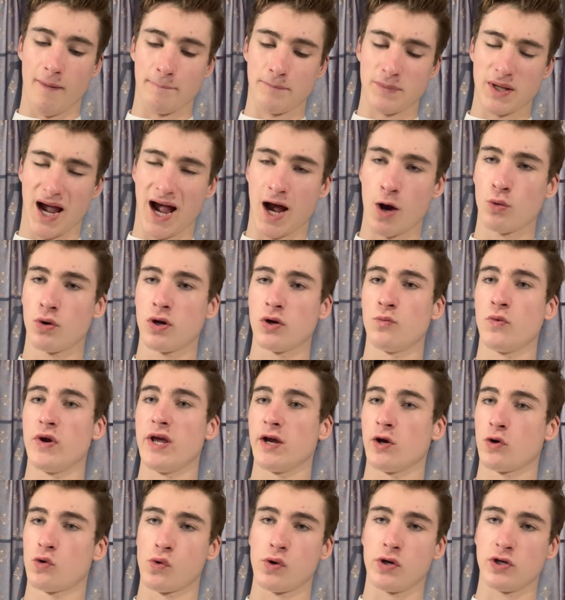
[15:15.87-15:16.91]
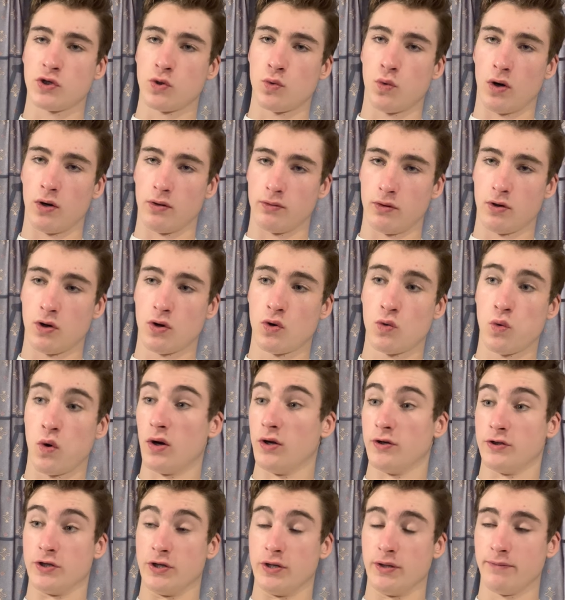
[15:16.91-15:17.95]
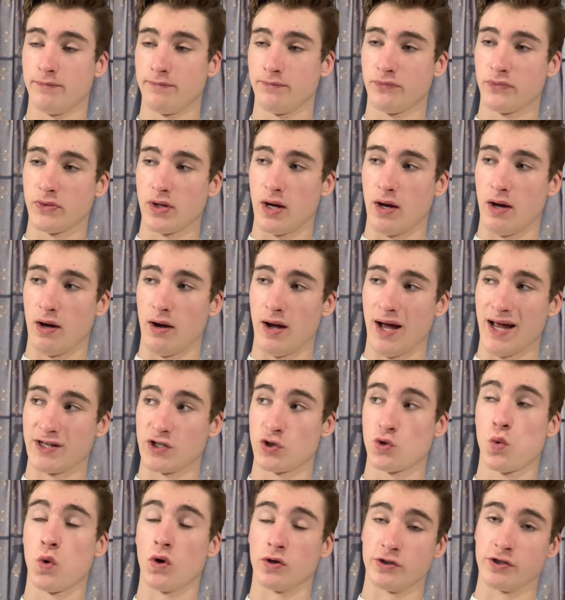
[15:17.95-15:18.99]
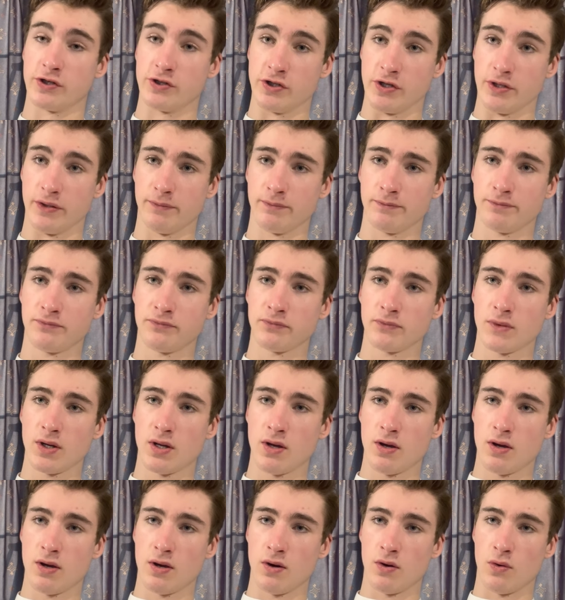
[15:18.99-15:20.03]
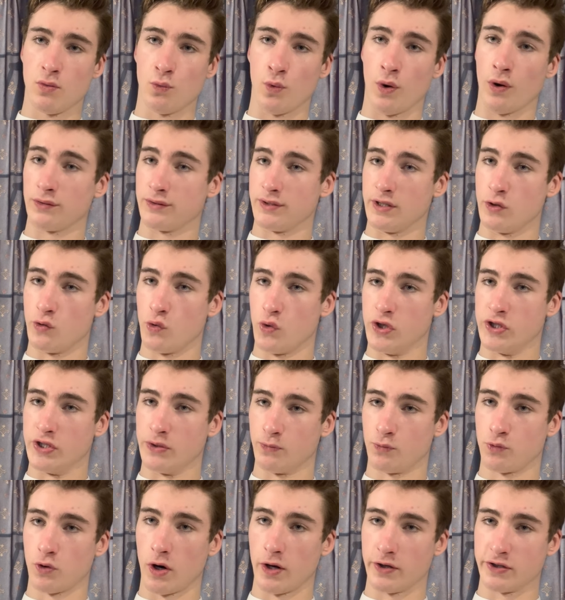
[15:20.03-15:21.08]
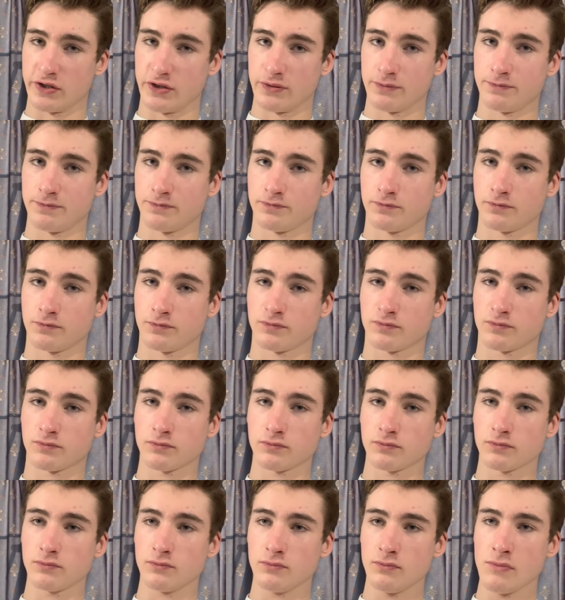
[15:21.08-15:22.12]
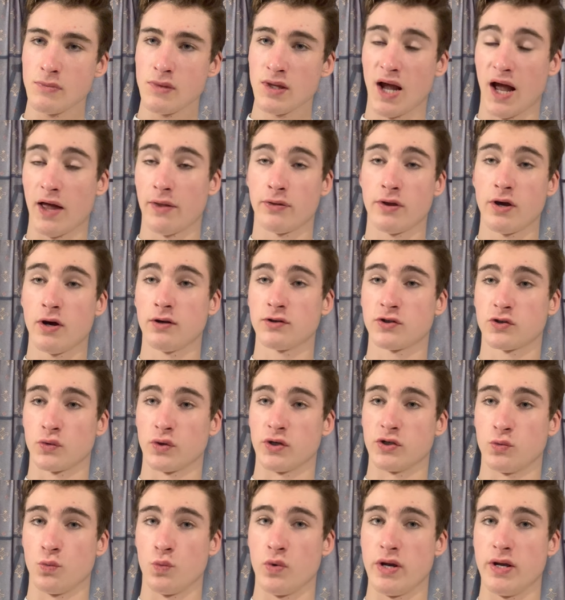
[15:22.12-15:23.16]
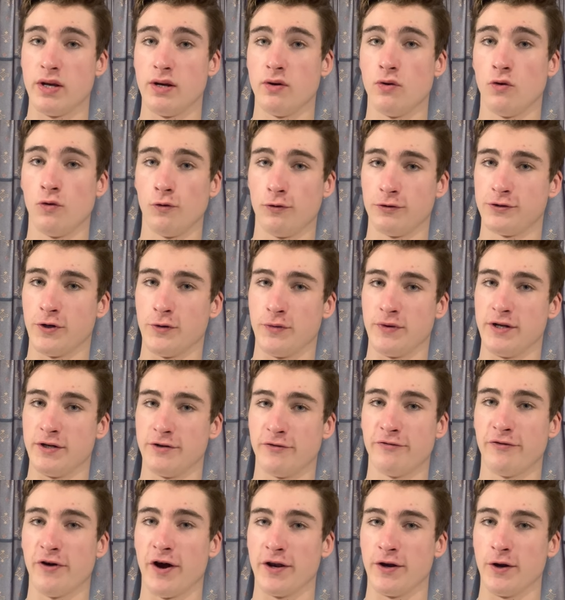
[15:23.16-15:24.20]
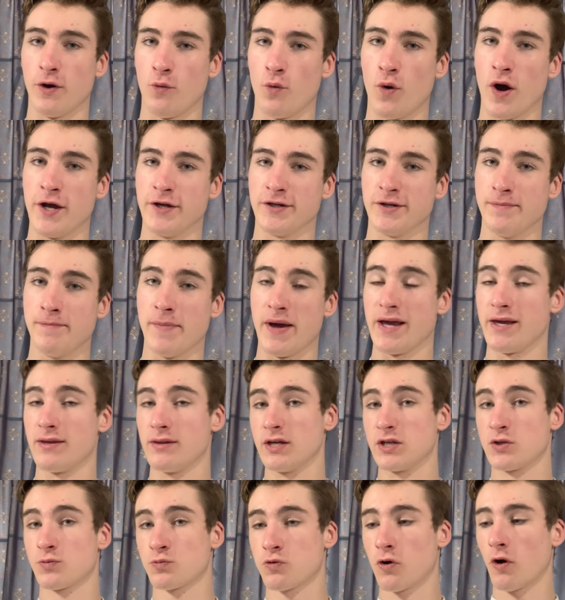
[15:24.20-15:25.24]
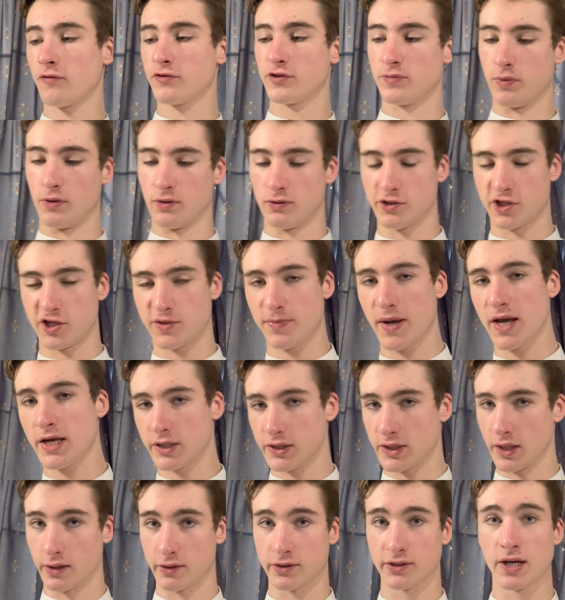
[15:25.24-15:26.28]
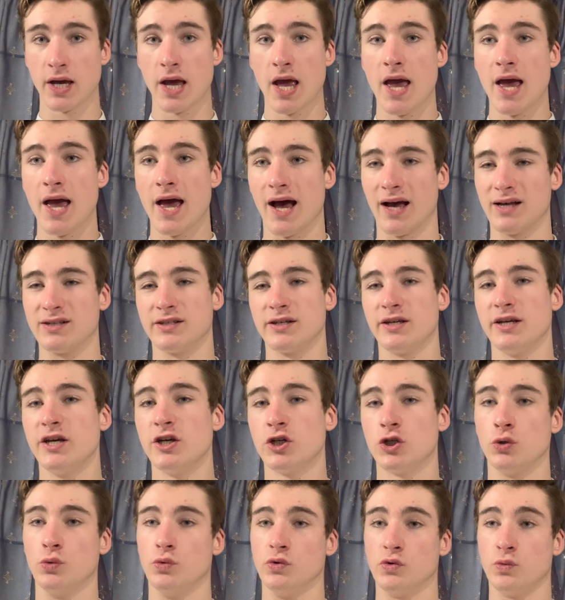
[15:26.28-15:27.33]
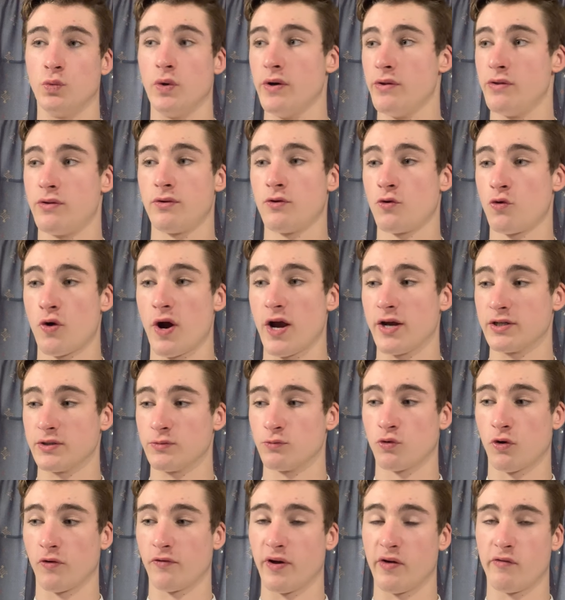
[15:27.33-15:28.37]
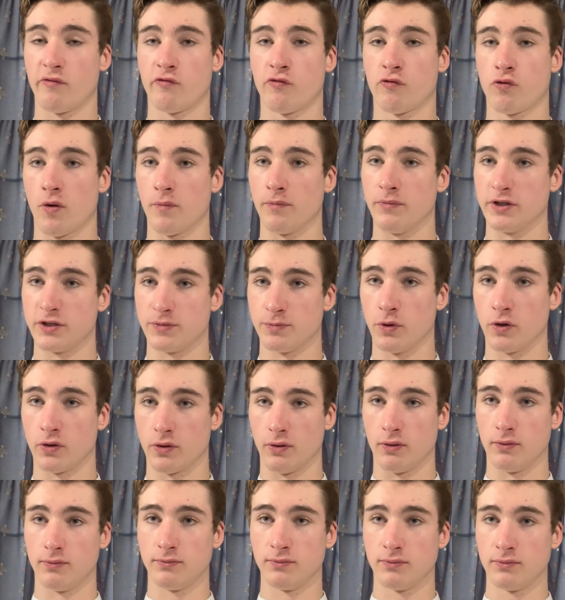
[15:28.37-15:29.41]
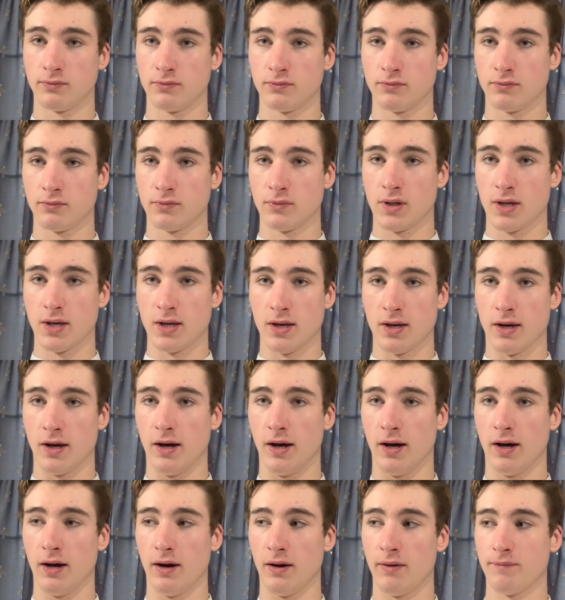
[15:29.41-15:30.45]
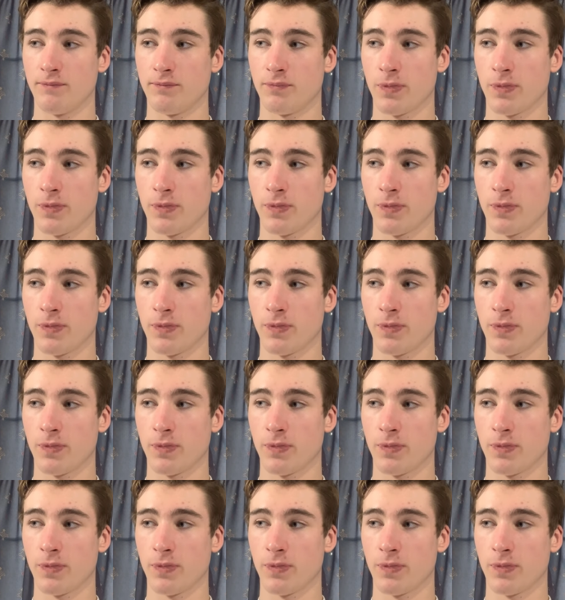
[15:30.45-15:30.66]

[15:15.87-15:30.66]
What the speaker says: How can we increase quality and quantity while decreasing price? And the answer is, we also need to find a way to make this profitable. SpaceX has issues with creating profit from this model. The